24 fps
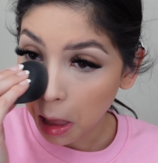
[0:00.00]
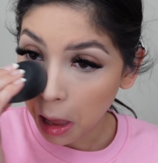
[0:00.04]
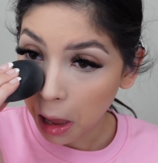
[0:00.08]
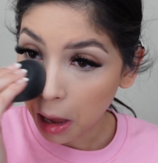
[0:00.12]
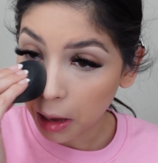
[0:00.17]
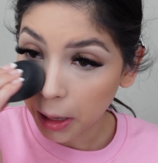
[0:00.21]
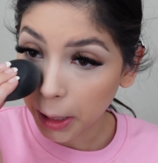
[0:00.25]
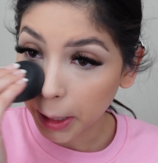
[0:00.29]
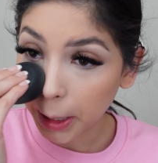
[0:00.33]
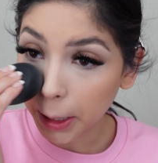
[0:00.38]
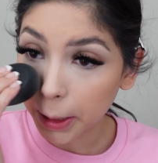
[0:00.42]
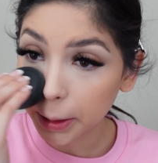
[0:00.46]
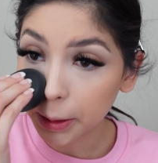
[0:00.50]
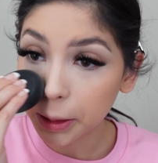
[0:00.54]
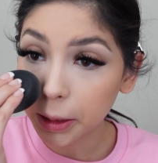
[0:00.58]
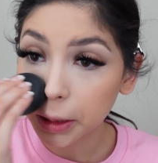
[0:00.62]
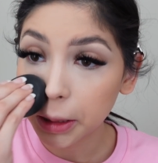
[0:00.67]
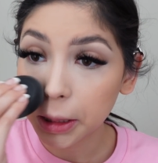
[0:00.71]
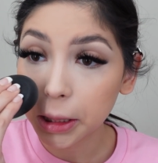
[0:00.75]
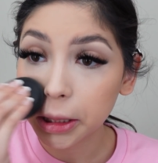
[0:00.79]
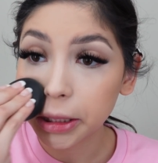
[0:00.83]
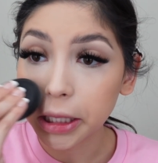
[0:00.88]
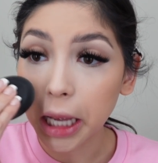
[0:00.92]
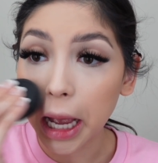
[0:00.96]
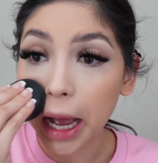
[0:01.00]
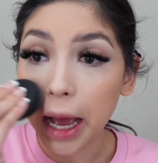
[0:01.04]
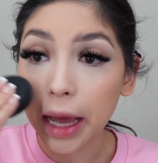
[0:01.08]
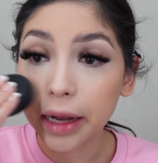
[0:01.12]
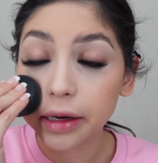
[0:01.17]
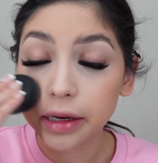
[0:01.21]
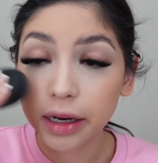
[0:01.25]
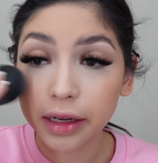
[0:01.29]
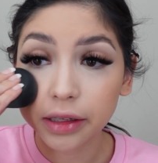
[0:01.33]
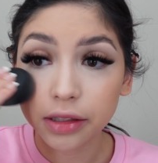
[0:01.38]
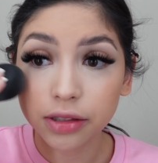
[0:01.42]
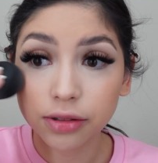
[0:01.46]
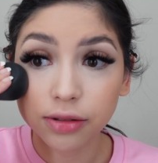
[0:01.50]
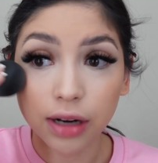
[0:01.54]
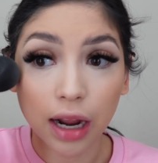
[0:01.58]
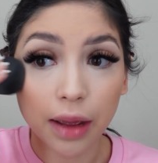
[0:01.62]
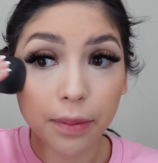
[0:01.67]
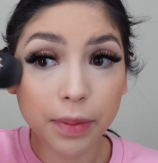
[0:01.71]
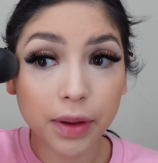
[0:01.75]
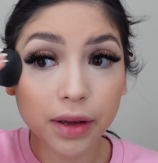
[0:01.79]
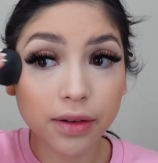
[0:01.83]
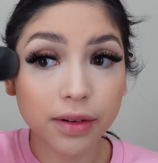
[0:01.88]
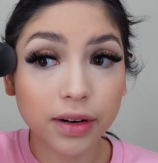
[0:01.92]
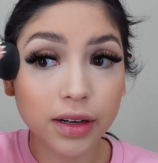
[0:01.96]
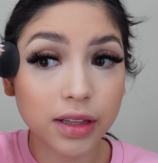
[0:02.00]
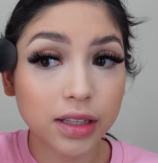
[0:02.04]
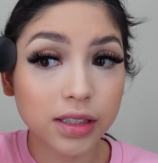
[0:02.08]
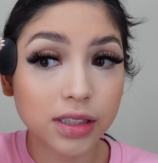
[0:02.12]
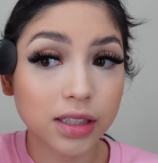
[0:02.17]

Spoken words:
and you're just sad. Like, dude, I'd be going to the